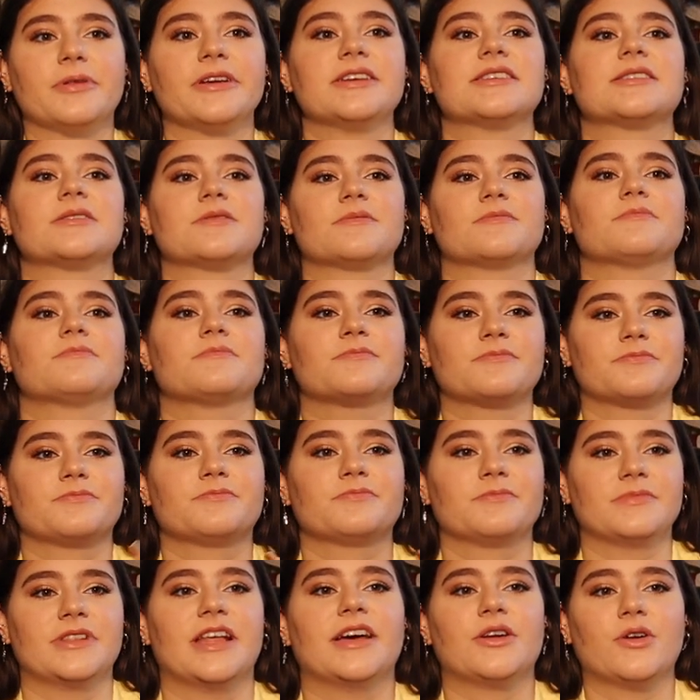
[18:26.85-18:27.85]
please
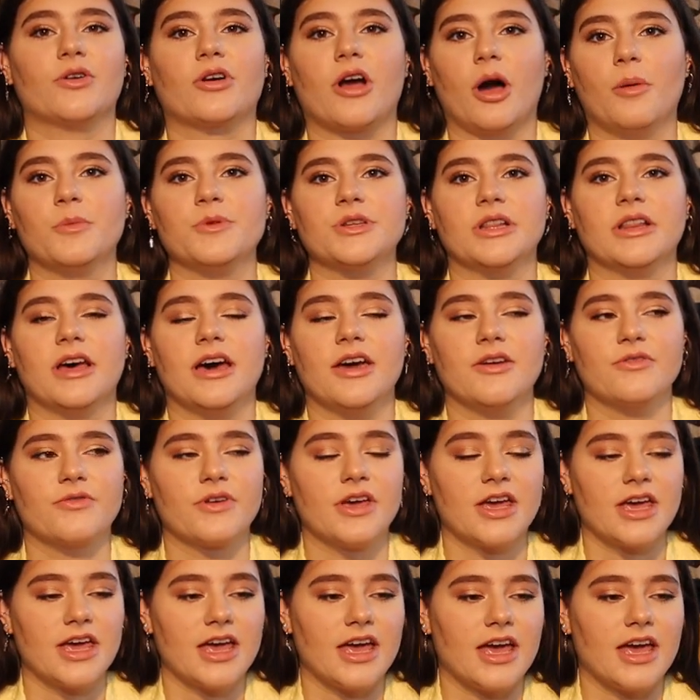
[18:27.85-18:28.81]
let her come to life.